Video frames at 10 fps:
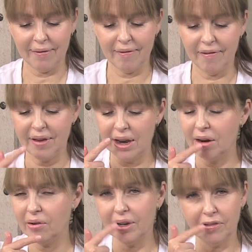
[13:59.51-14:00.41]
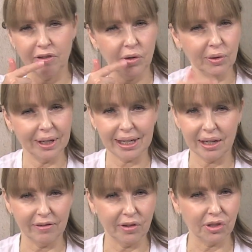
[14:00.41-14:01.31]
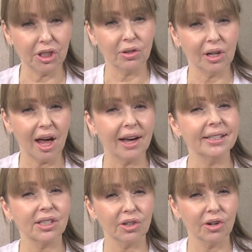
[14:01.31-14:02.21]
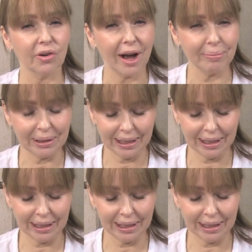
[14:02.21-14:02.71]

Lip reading: Very few little vertical lines on her upper